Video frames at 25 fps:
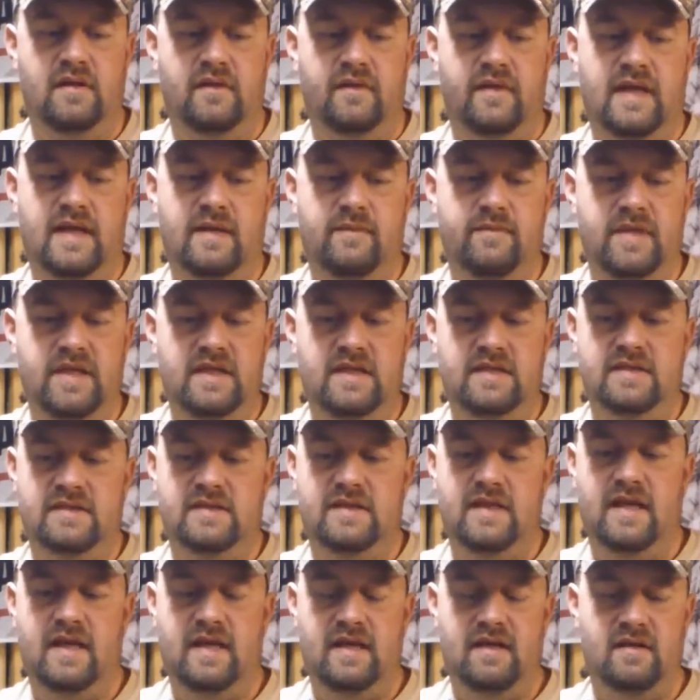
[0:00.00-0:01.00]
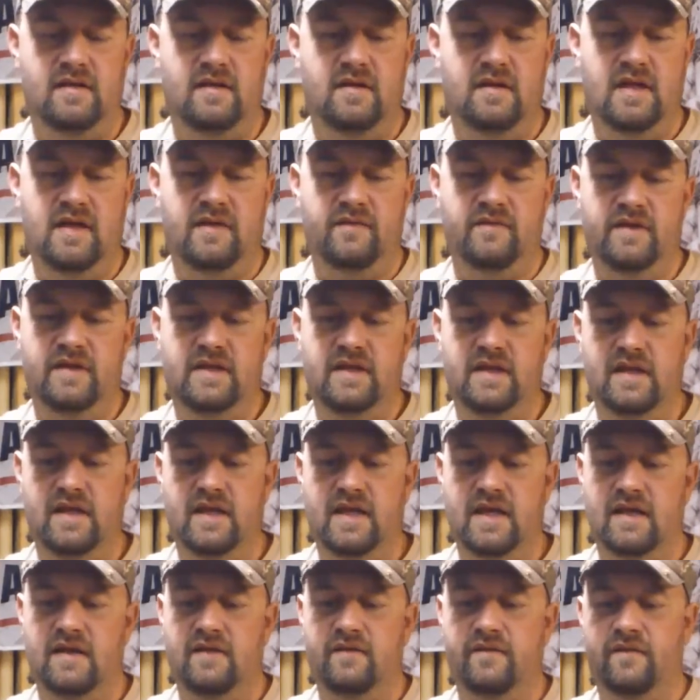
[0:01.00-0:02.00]
that means that everything
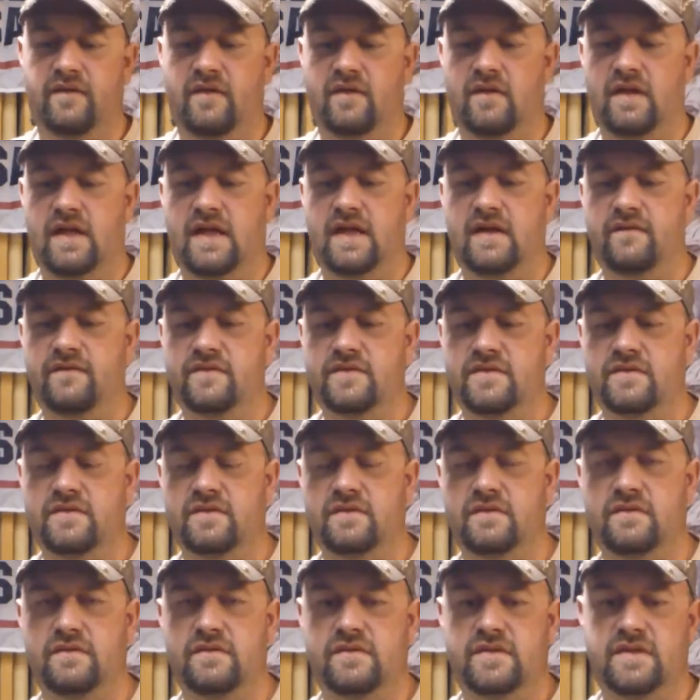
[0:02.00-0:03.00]
kind of fall out of true.